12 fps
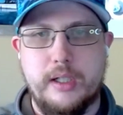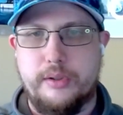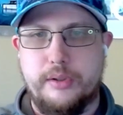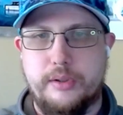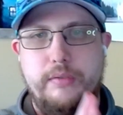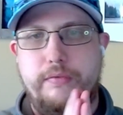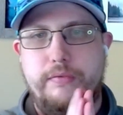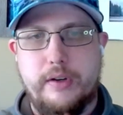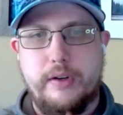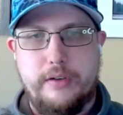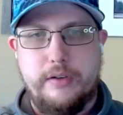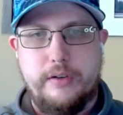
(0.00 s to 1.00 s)
So it's
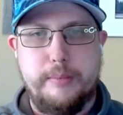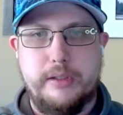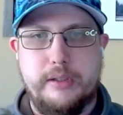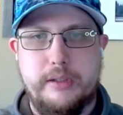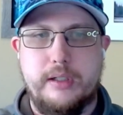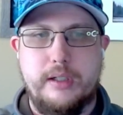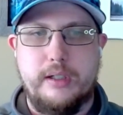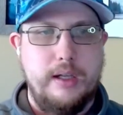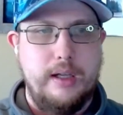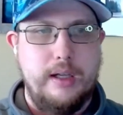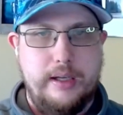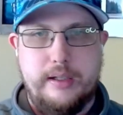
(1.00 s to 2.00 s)
very familiar,
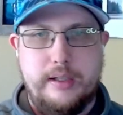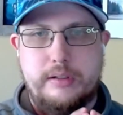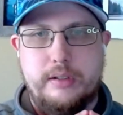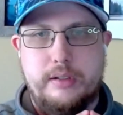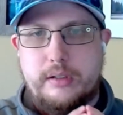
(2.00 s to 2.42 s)
and